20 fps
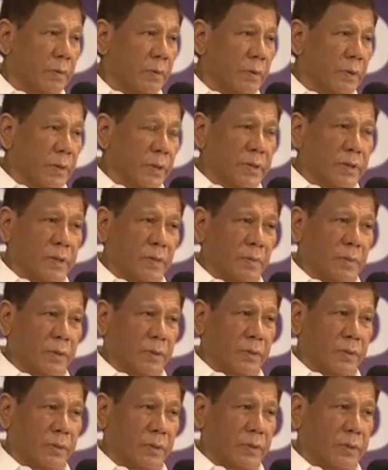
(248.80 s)
just
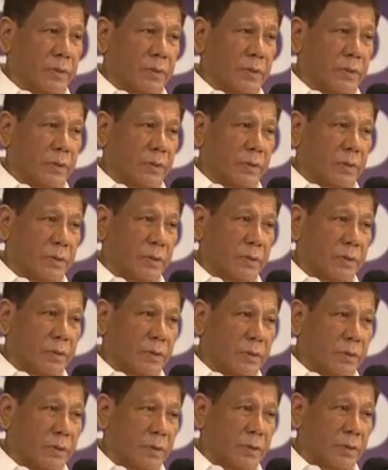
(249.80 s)
about
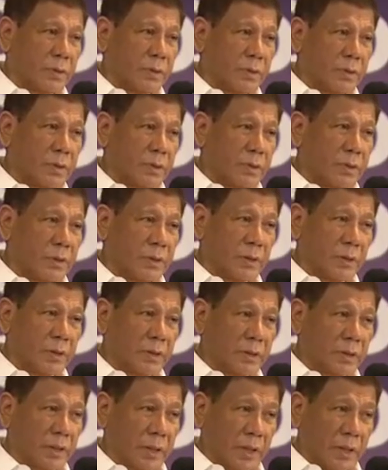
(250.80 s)
16
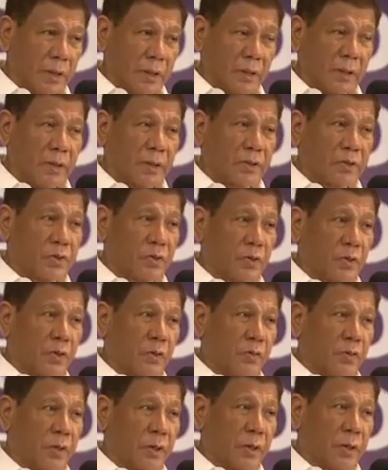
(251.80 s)
years old
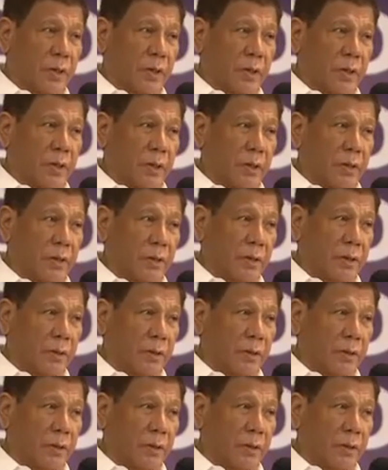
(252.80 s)
when I